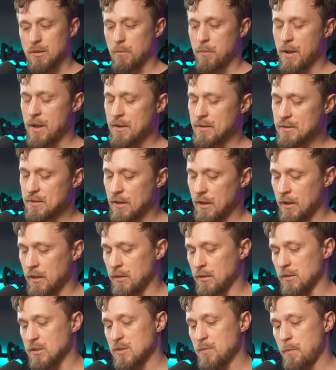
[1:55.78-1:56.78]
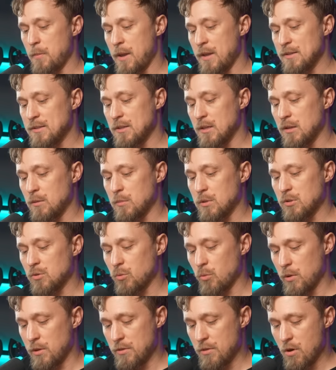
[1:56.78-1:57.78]
the base and the spacing
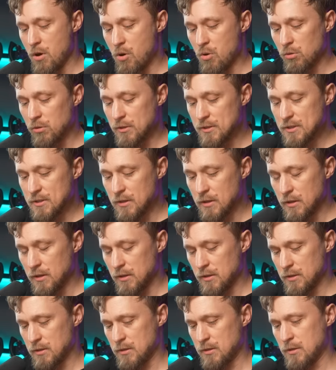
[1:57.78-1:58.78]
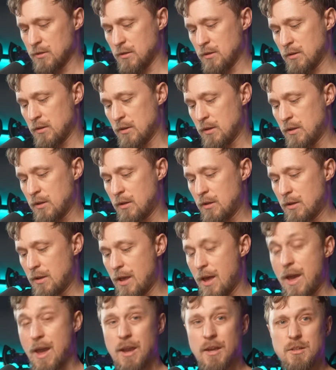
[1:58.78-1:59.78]
between the holes is
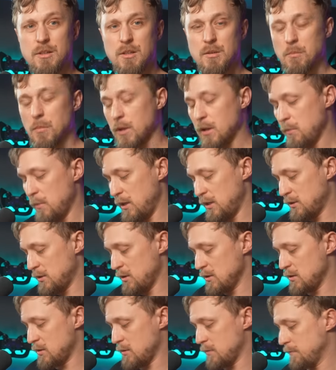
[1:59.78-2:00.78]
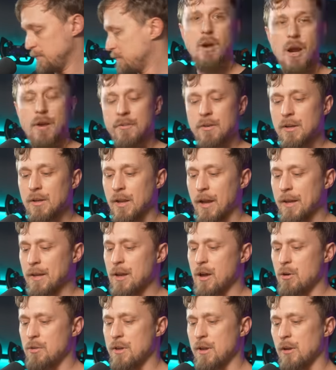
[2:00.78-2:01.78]
80 millimeters. I really like
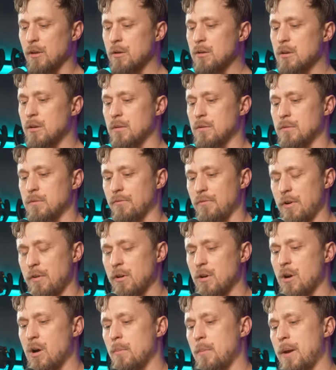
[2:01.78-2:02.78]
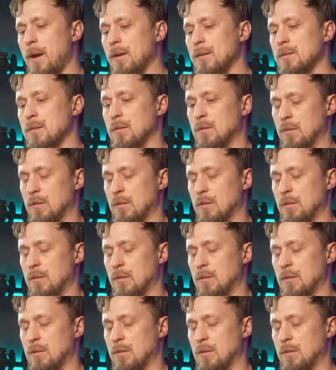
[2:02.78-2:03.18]
how they look, very compact.